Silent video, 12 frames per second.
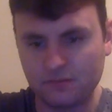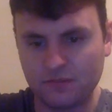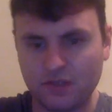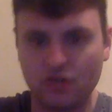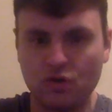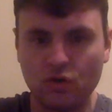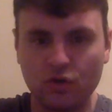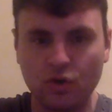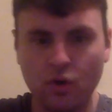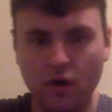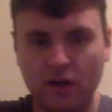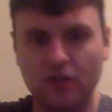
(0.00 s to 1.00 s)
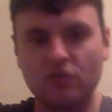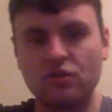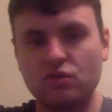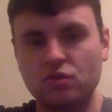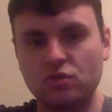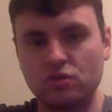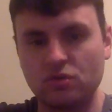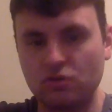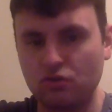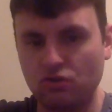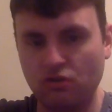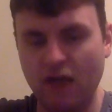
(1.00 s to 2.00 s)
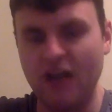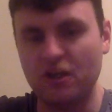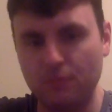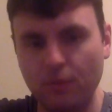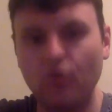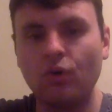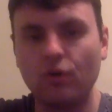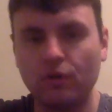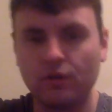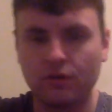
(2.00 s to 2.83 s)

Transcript: The New York Trash Bowl.